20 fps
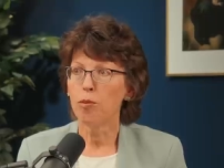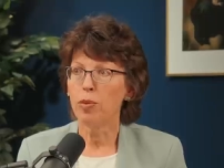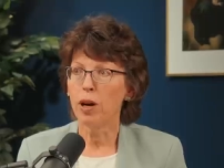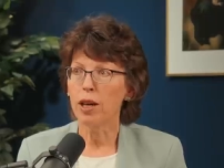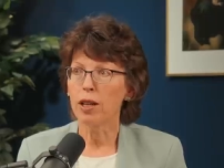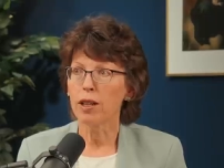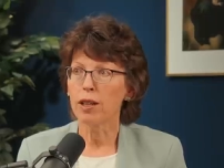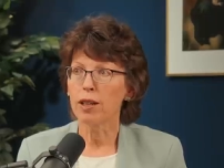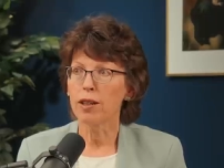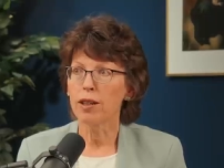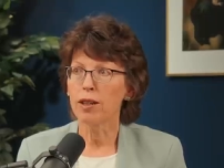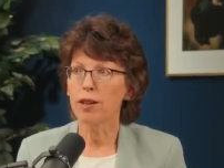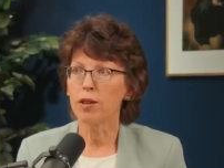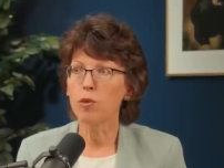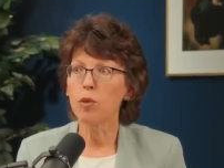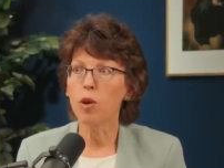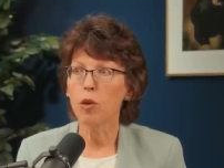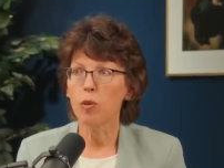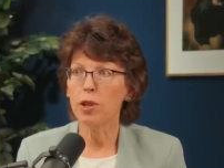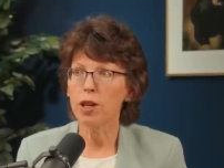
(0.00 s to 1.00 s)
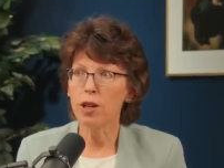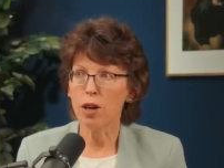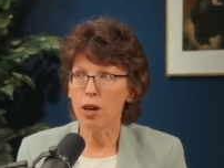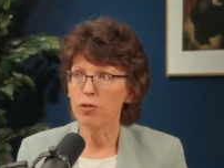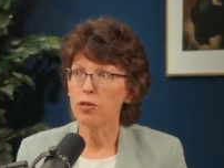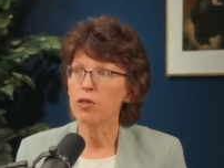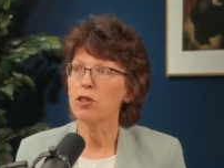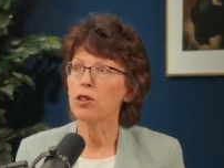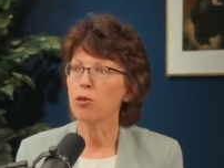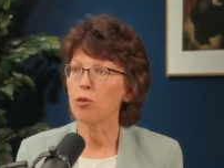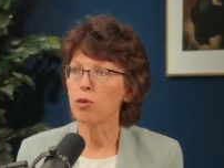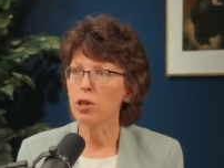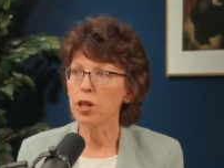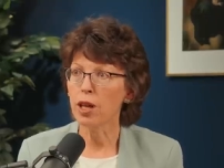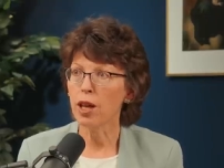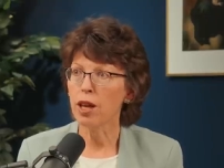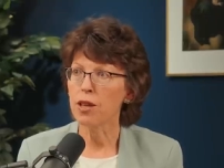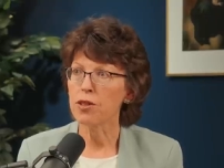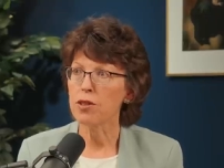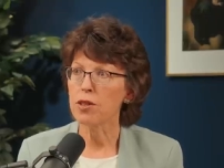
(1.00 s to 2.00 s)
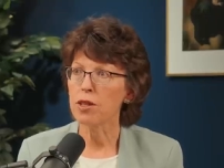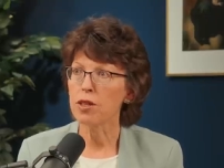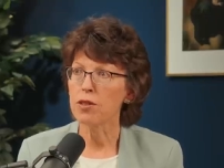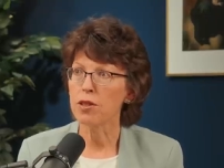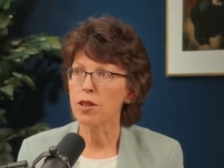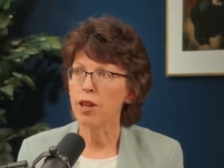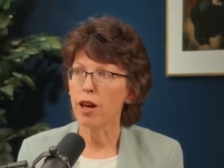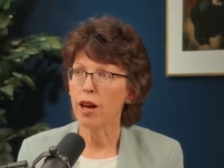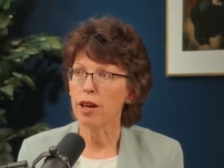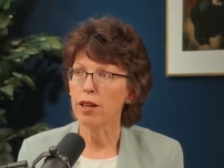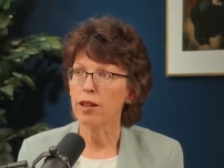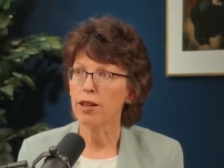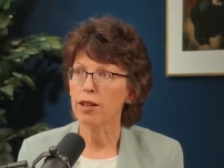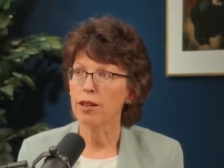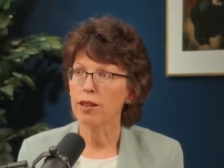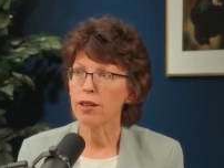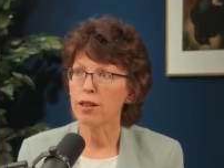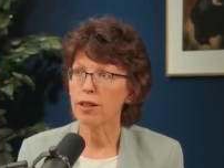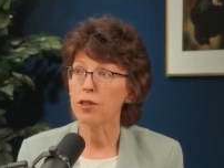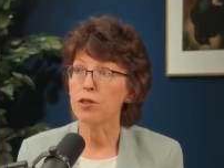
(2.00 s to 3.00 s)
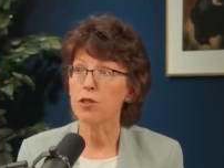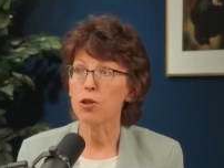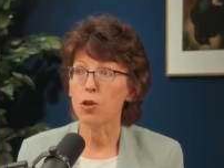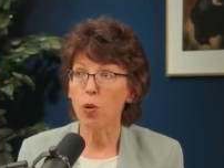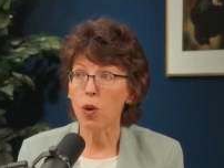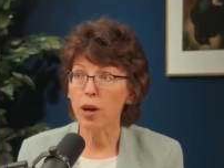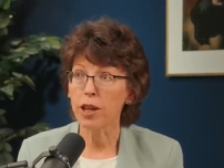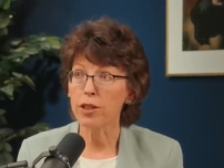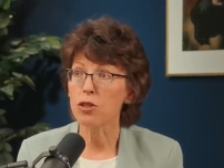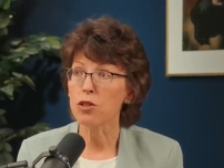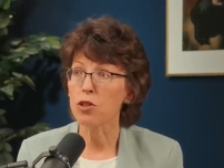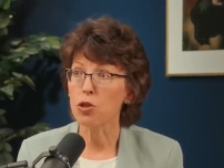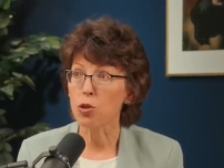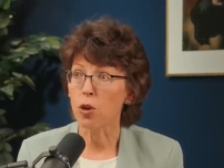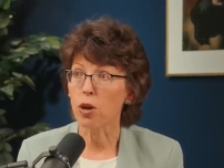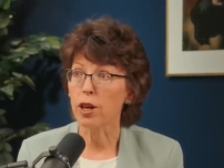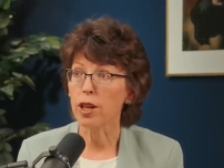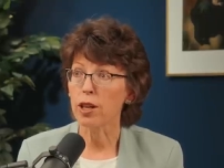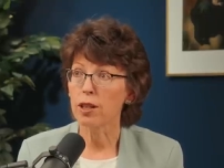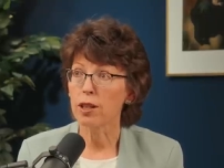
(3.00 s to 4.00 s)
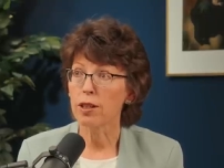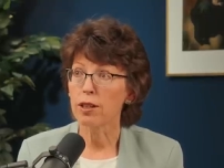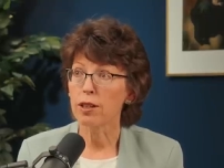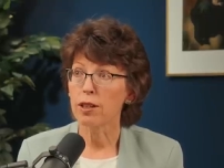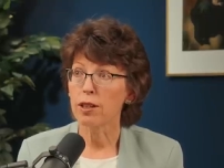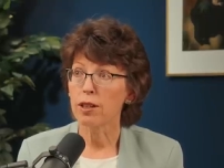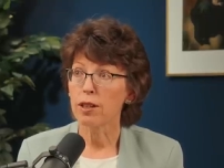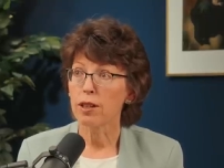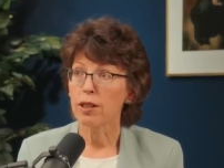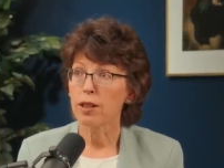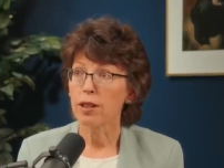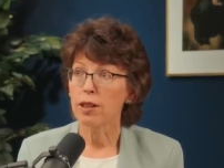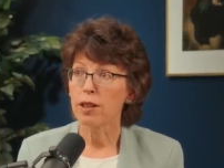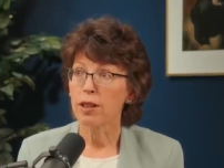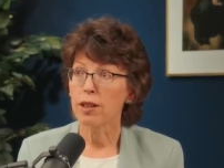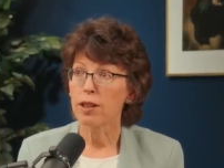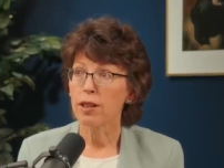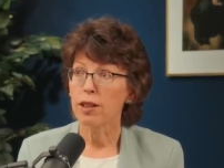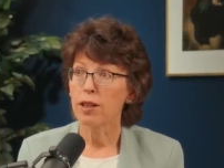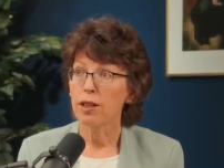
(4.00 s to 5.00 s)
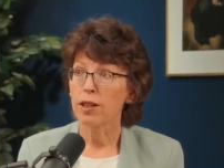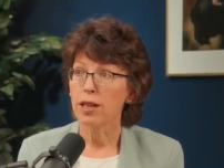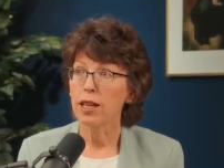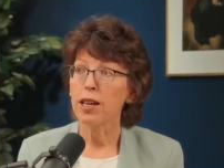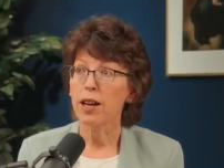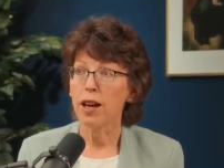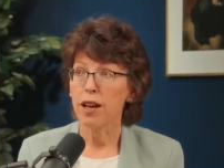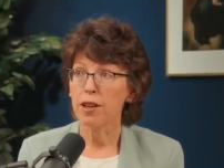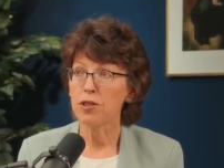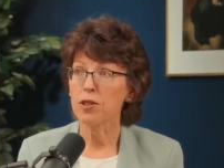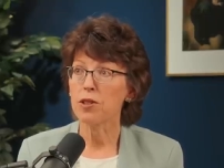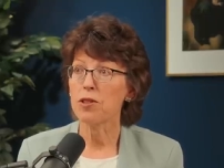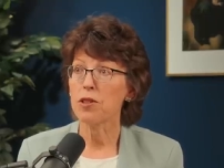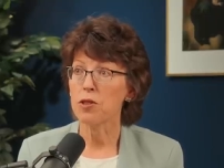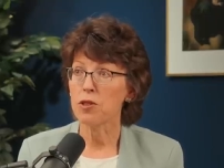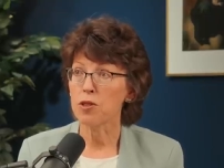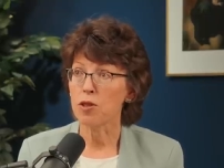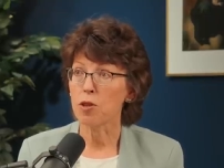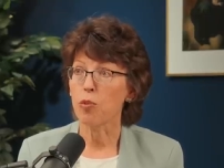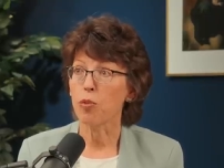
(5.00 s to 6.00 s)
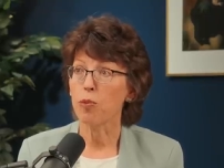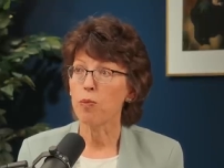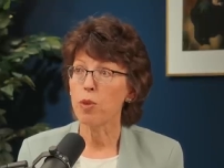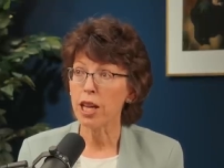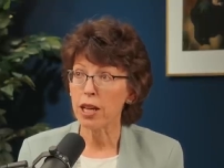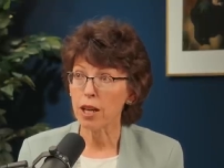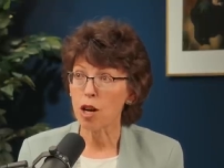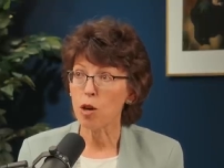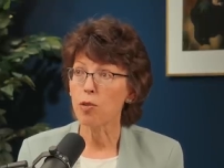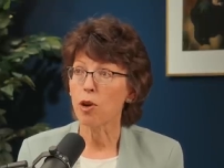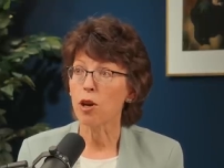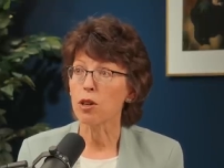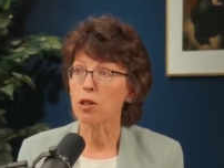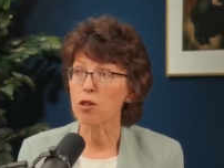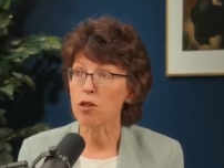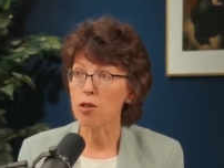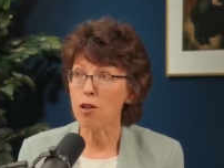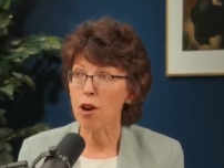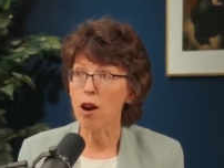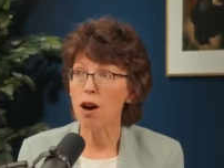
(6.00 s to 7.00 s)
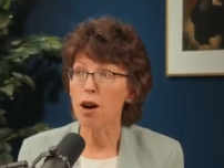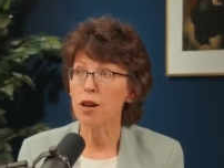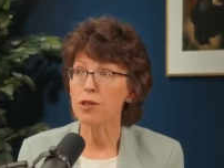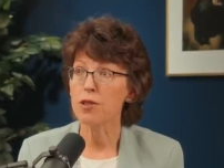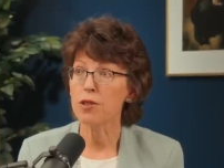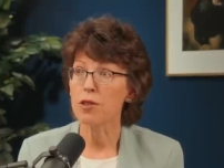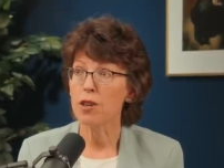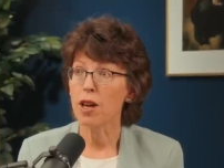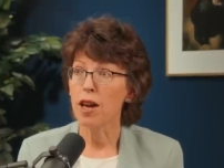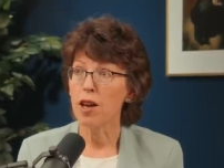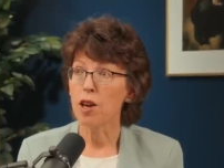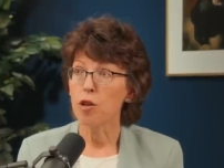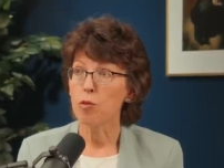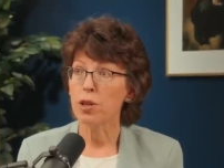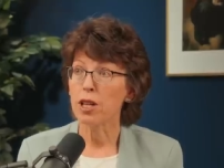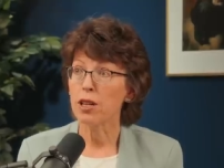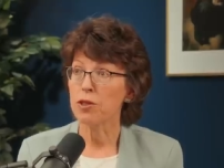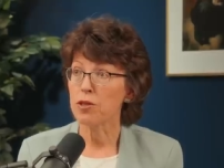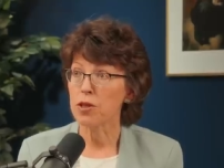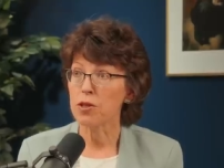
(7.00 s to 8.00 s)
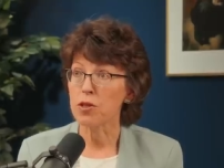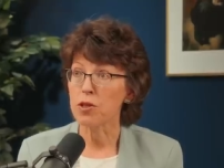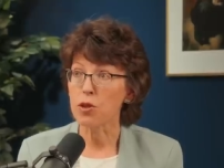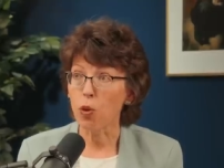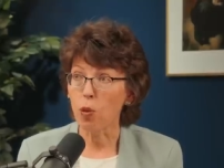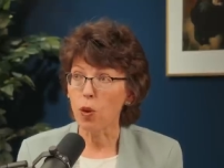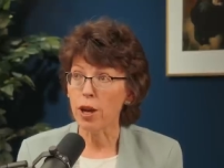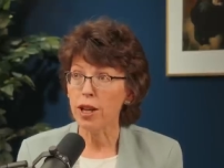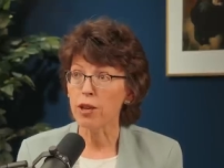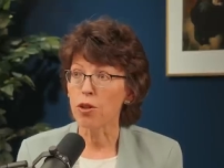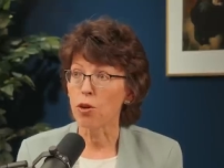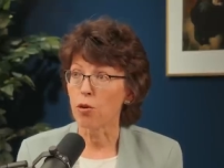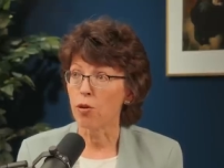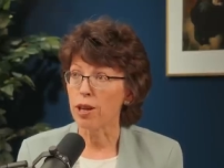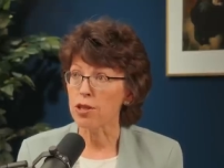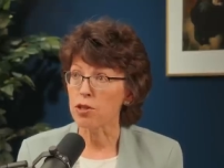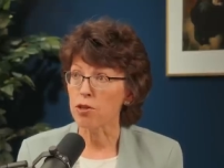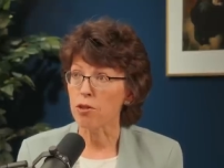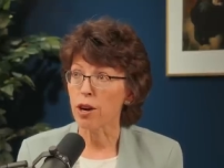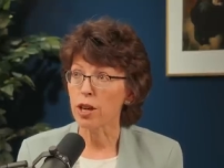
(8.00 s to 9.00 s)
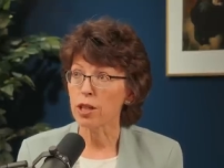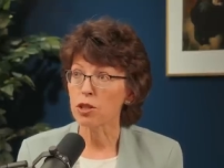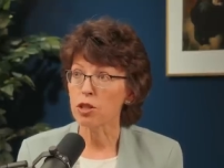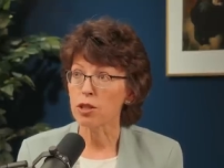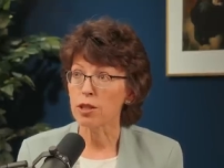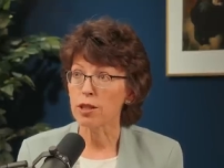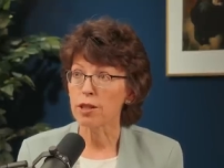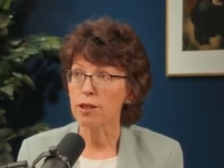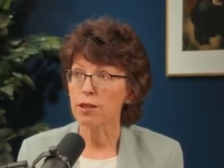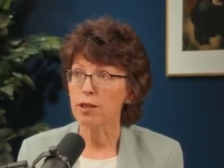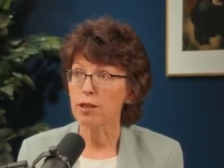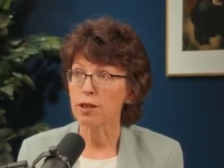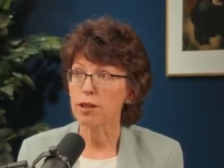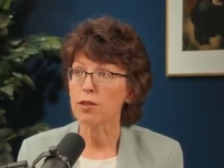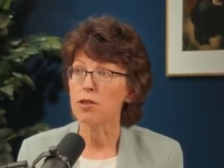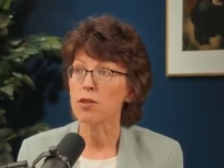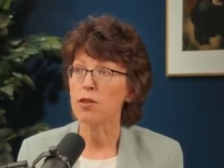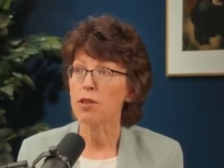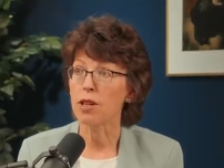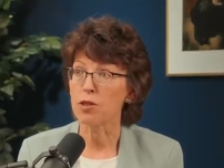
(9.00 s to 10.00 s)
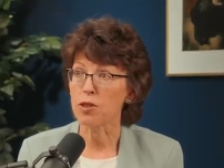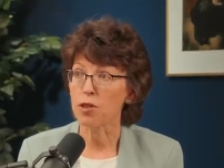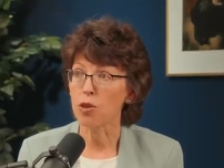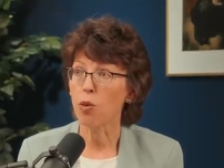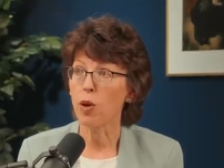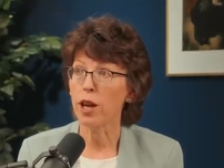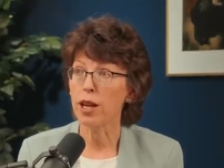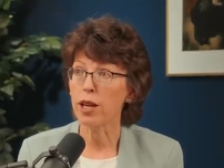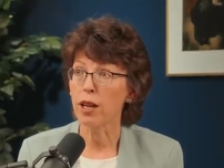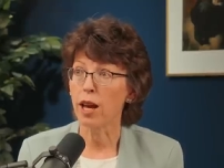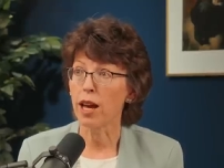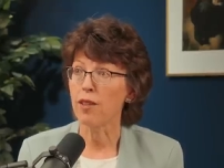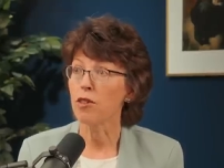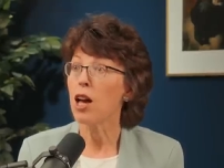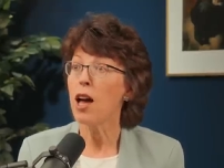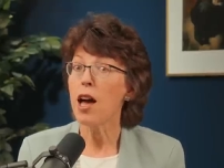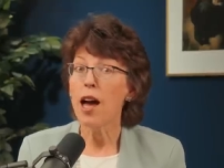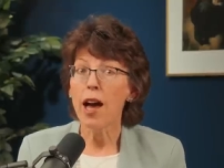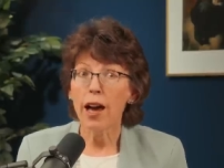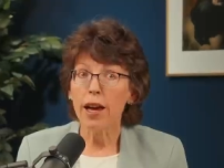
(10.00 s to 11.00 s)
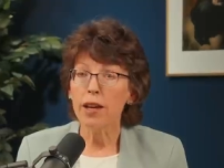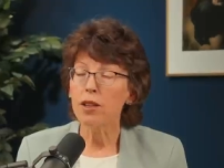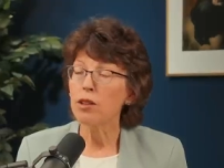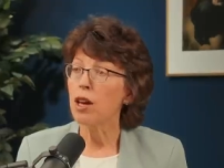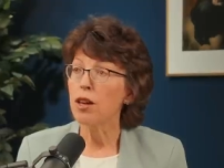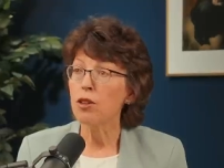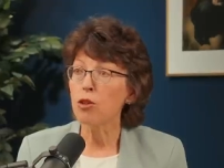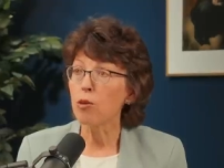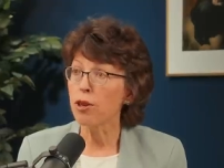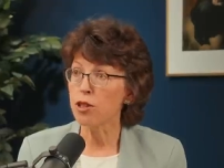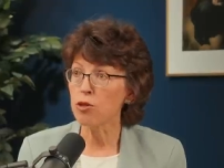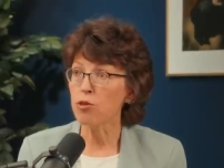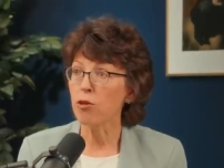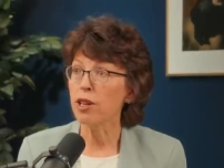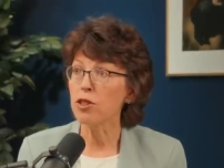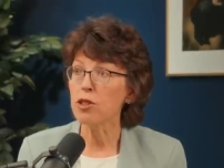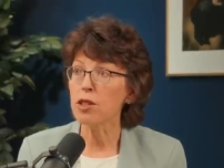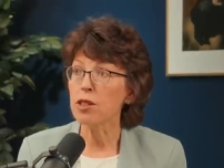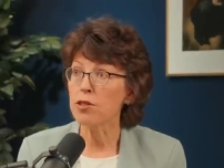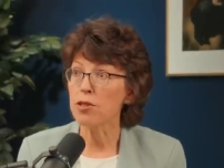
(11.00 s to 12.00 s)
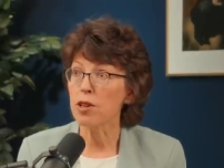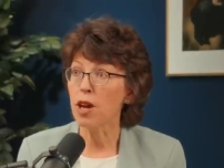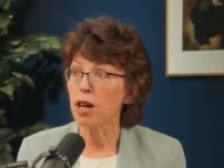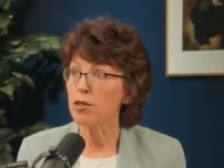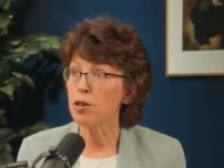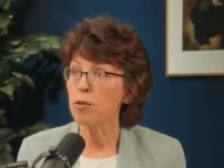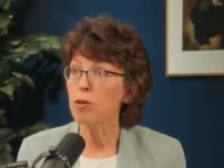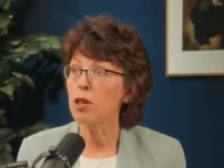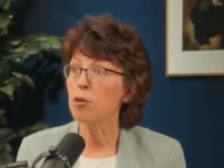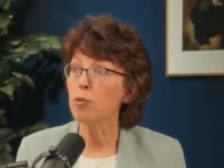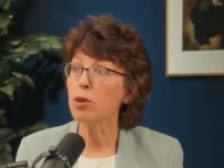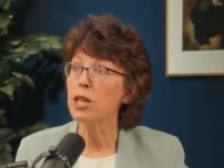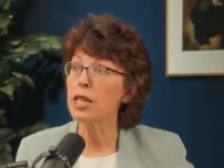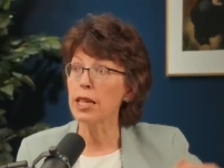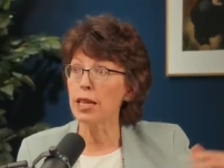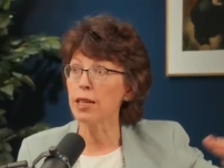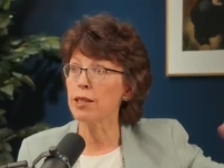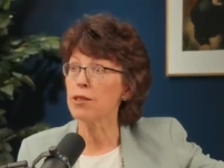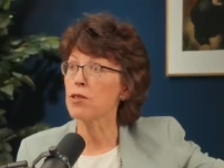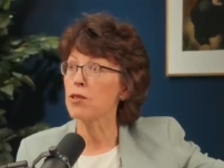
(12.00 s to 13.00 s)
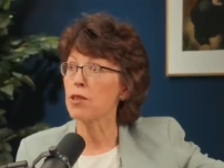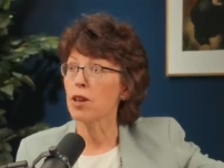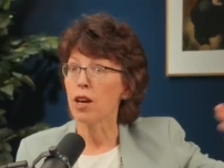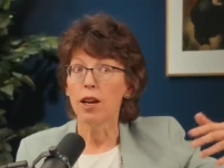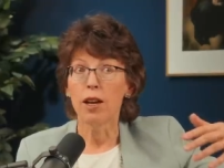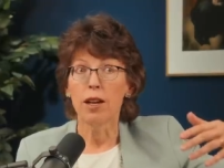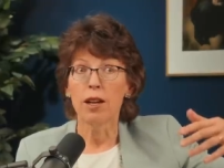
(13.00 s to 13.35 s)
but what we often don't realize is that it's the way to joy. He asks us to pick up our cross because it's the way to the resurrection. It's it's the way to life. And and the resurrection is not something that begins